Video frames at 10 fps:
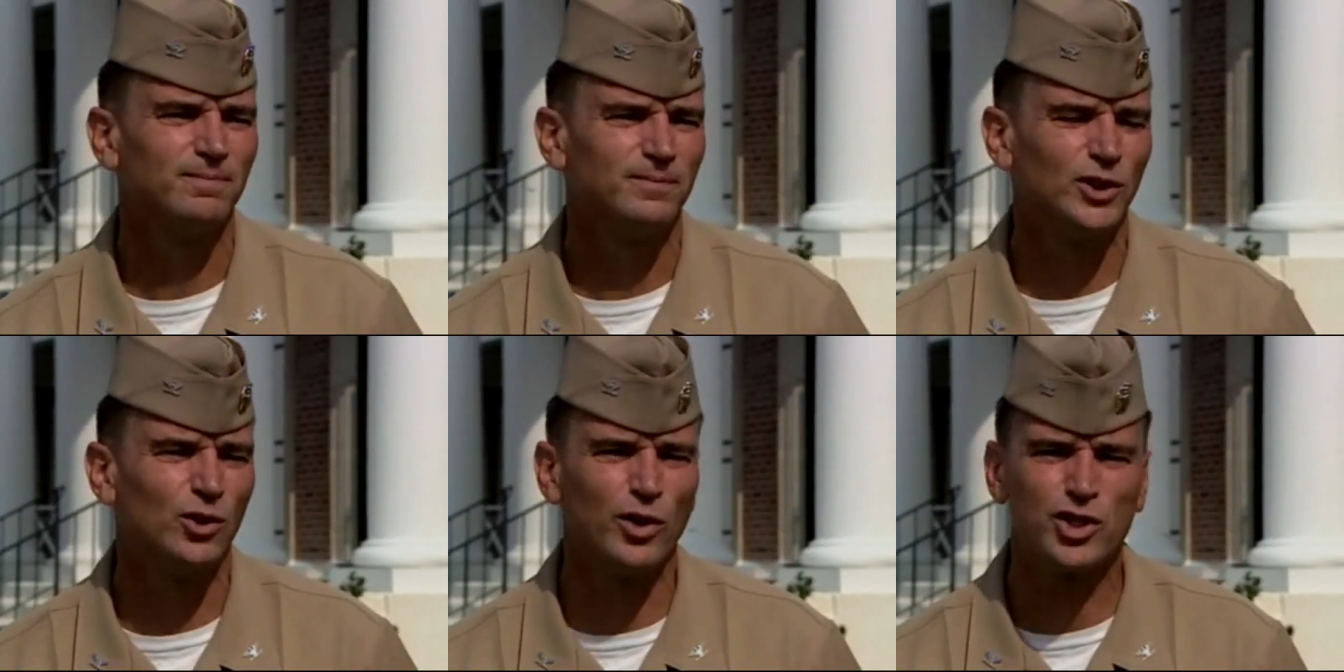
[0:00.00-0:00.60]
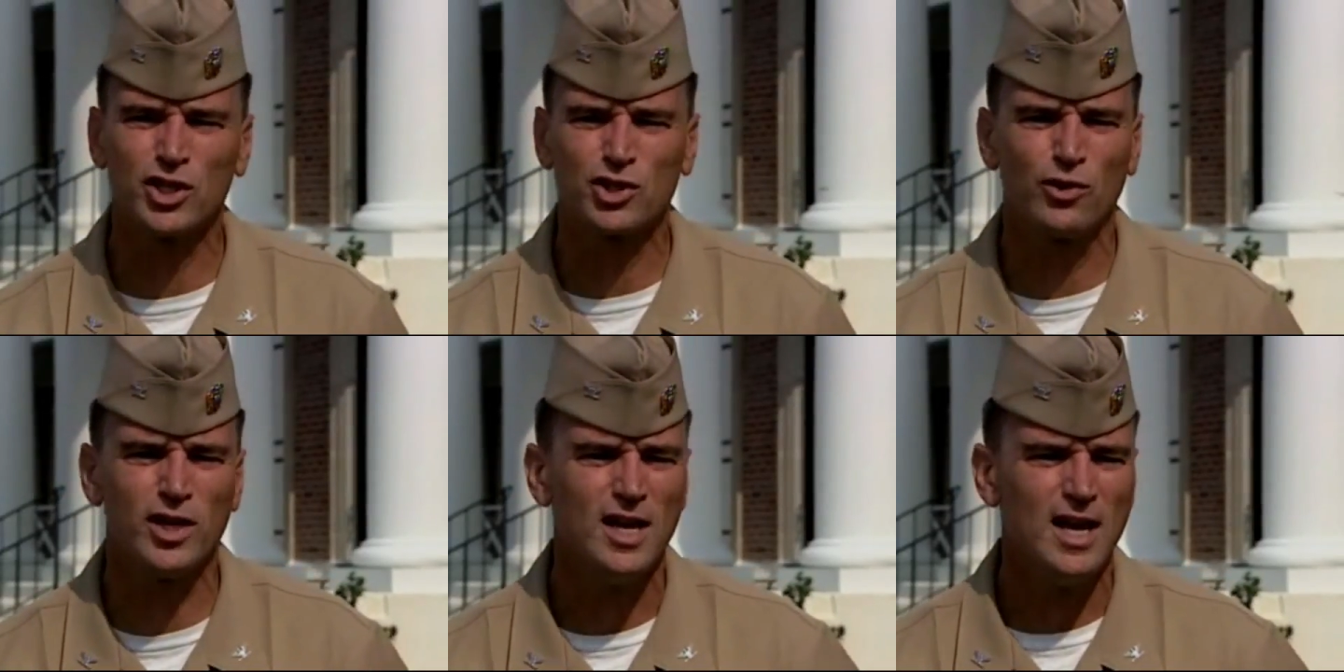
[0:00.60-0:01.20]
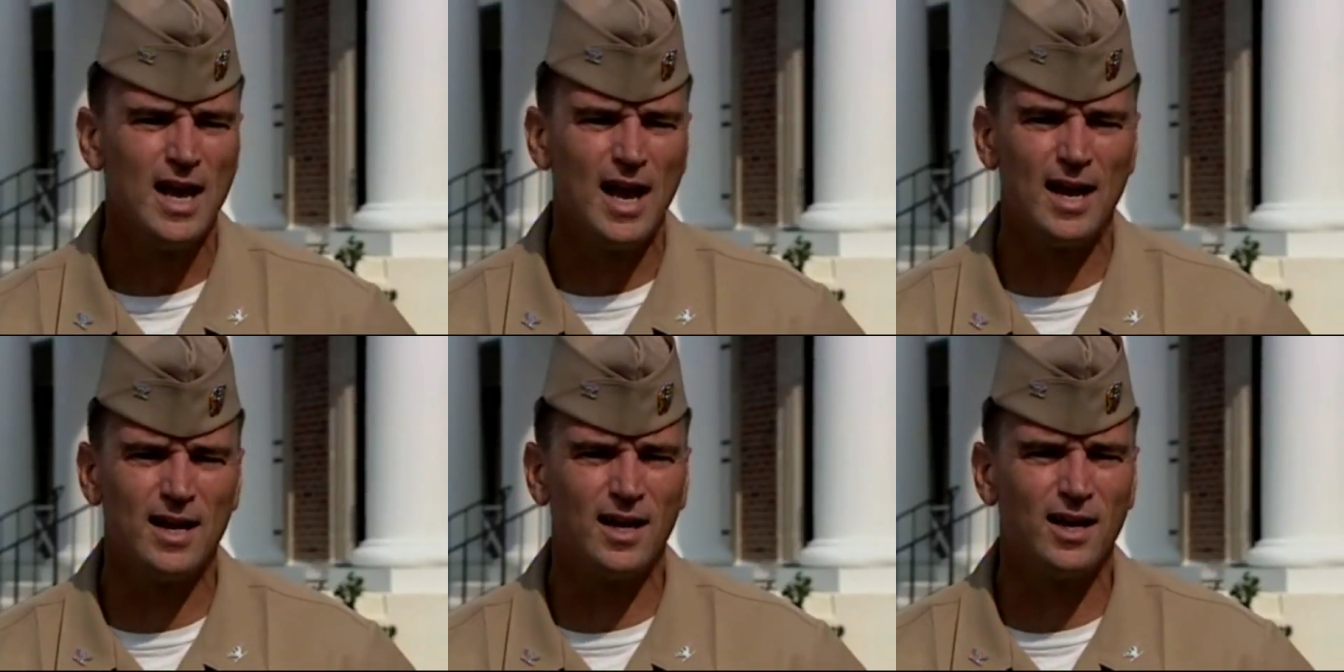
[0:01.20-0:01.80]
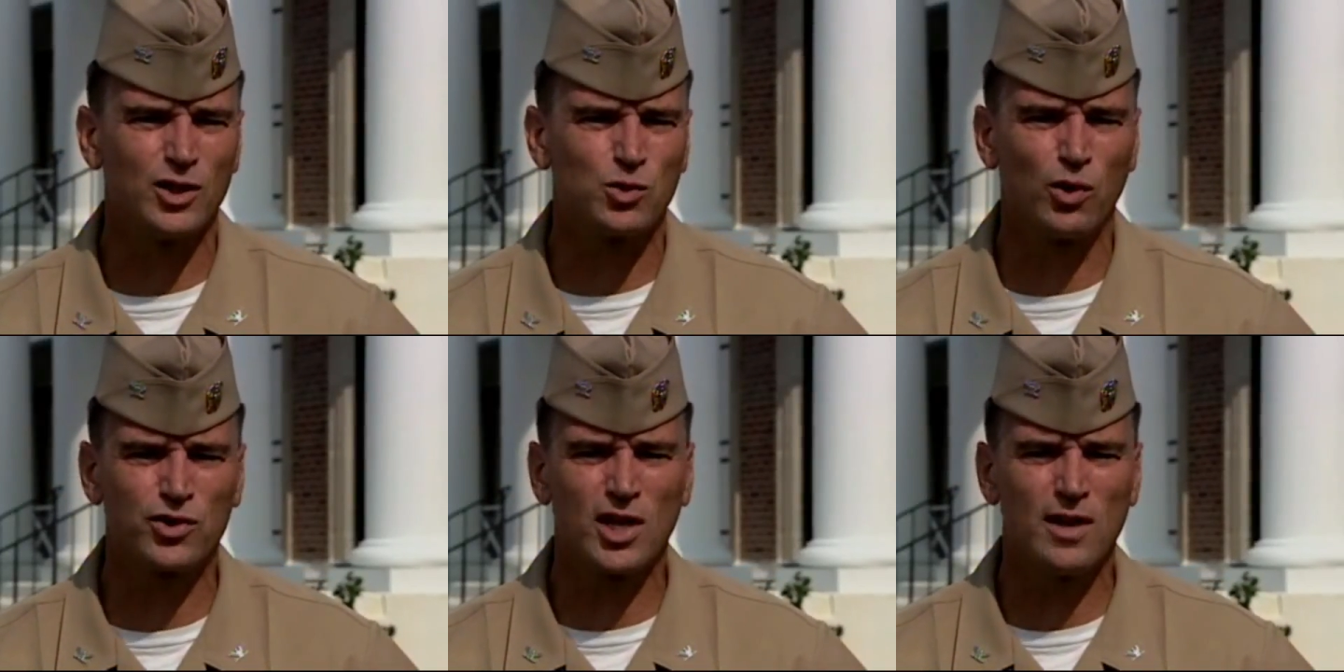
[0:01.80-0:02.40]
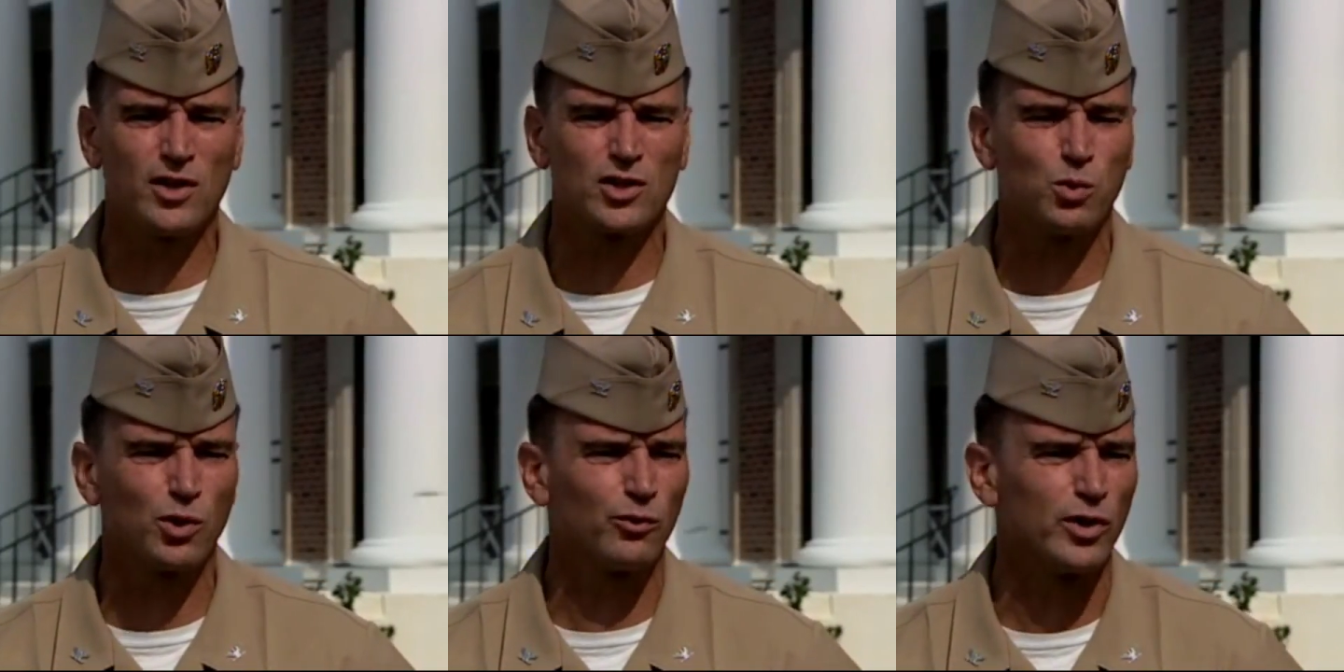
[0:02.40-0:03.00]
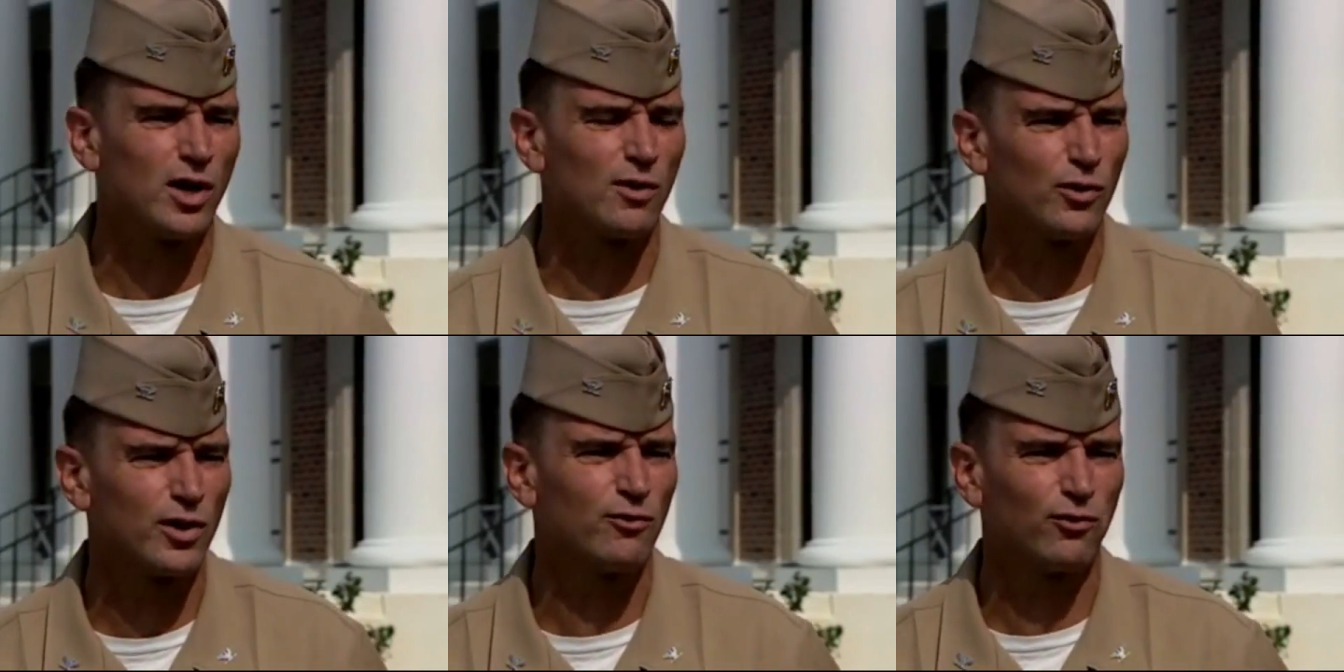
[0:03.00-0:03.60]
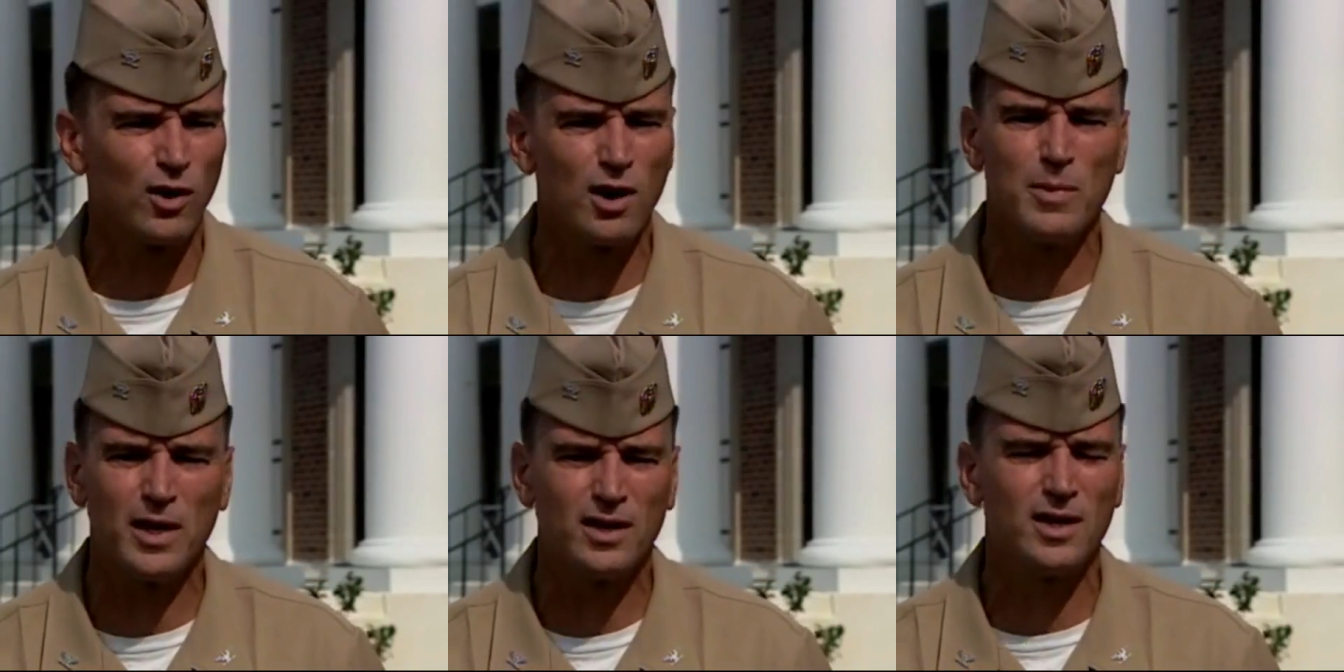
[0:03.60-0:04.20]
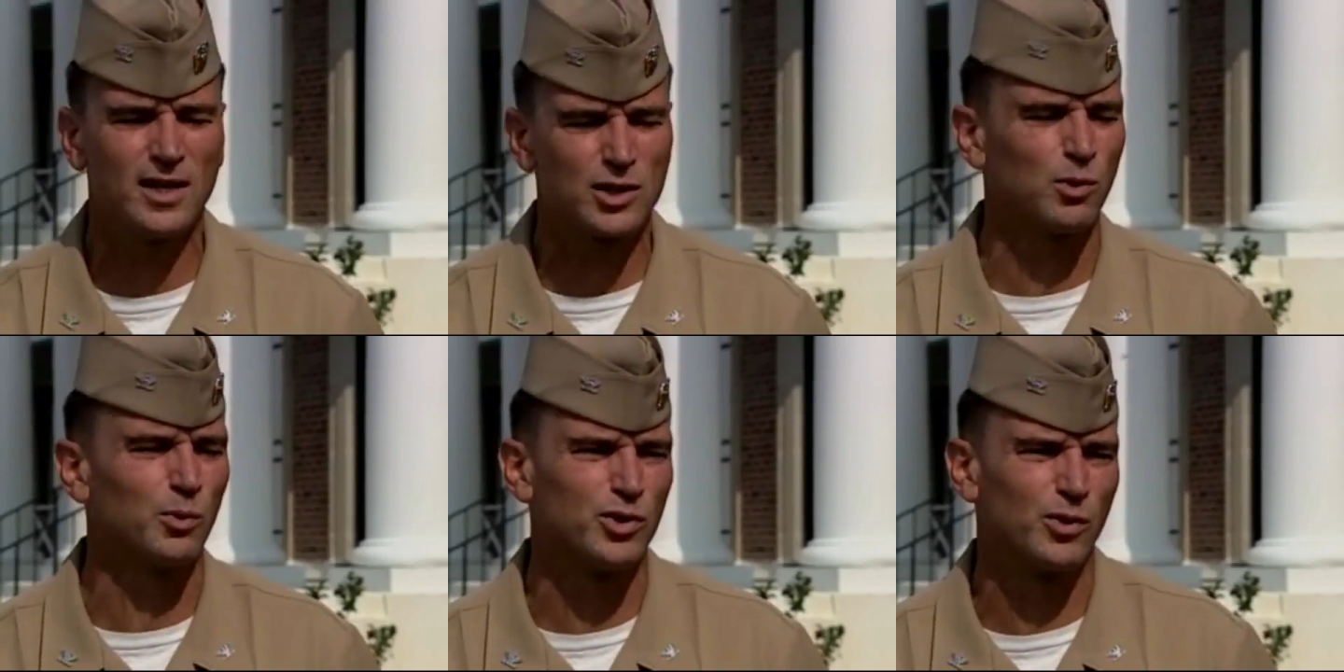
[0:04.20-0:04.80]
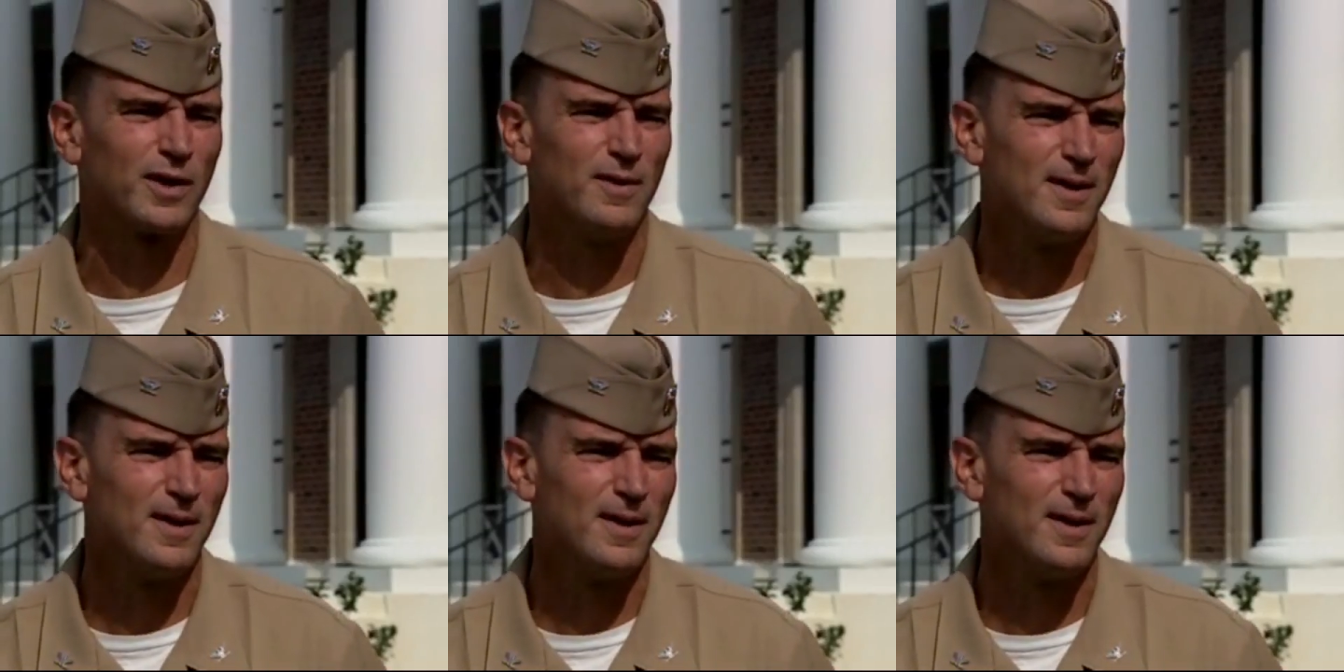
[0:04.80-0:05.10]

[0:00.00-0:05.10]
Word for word: So rich history, and it's worth saving, it's worth recovering from, and that's what we're doing.